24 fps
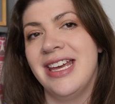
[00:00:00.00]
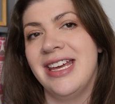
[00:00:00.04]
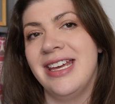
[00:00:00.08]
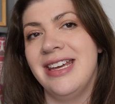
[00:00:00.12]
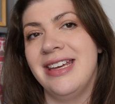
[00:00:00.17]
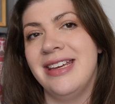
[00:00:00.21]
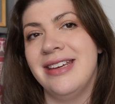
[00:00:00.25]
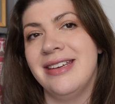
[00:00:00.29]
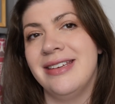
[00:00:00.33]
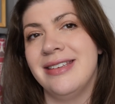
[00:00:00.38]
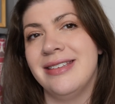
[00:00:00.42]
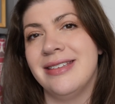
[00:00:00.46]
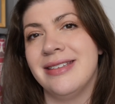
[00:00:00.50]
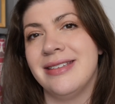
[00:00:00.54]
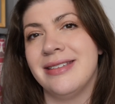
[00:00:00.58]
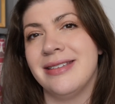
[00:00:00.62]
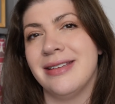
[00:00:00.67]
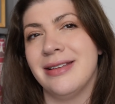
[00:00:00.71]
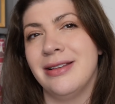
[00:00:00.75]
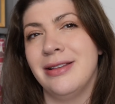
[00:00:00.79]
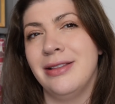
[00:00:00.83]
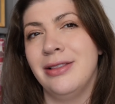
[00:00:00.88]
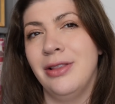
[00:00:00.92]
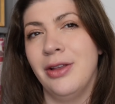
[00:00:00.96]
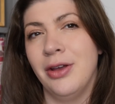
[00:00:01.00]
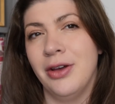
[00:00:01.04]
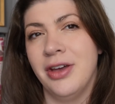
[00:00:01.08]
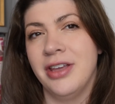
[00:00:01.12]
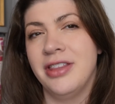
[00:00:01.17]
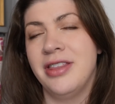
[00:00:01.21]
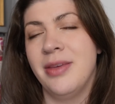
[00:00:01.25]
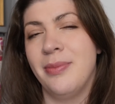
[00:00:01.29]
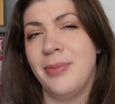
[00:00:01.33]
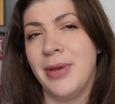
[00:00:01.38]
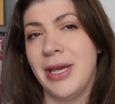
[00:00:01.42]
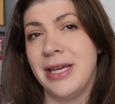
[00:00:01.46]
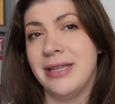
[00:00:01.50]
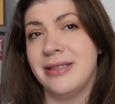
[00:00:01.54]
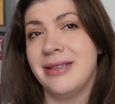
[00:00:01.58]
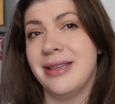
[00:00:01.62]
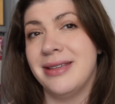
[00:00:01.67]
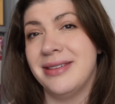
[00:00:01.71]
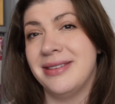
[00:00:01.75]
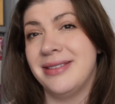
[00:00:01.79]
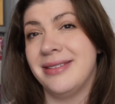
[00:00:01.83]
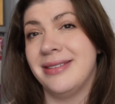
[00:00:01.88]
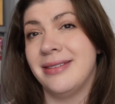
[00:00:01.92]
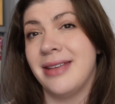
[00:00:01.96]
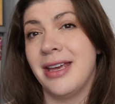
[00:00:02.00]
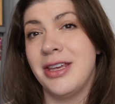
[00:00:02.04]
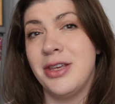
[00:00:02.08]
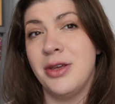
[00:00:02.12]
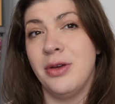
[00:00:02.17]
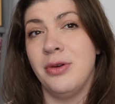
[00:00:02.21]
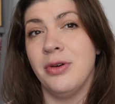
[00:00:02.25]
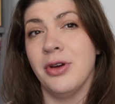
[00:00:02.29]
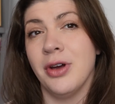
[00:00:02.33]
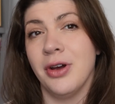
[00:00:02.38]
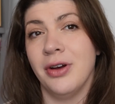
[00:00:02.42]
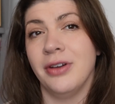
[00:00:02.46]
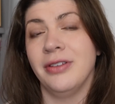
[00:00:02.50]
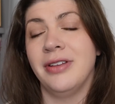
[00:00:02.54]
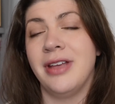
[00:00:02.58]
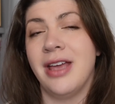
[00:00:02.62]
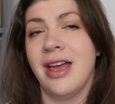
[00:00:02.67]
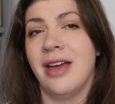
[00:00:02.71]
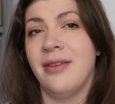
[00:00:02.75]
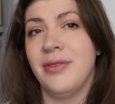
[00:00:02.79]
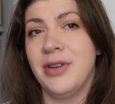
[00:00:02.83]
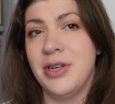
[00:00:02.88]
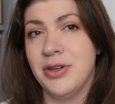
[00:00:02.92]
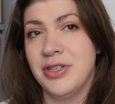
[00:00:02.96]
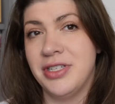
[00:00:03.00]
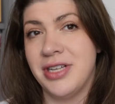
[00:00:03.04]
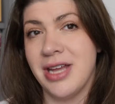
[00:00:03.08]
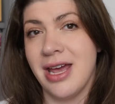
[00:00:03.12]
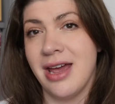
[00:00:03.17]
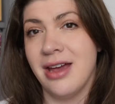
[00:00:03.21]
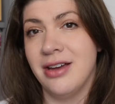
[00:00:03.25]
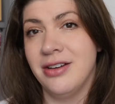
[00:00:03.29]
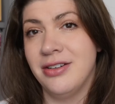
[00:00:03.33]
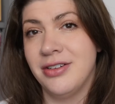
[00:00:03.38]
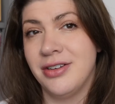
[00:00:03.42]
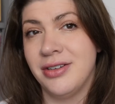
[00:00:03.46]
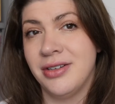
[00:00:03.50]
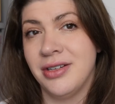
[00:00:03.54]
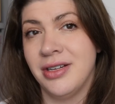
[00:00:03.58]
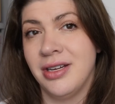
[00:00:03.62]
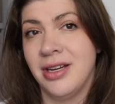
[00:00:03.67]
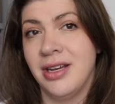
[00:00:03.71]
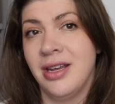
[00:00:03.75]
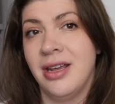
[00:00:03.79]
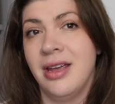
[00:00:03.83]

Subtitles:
is look at the bases that you currently have in your stash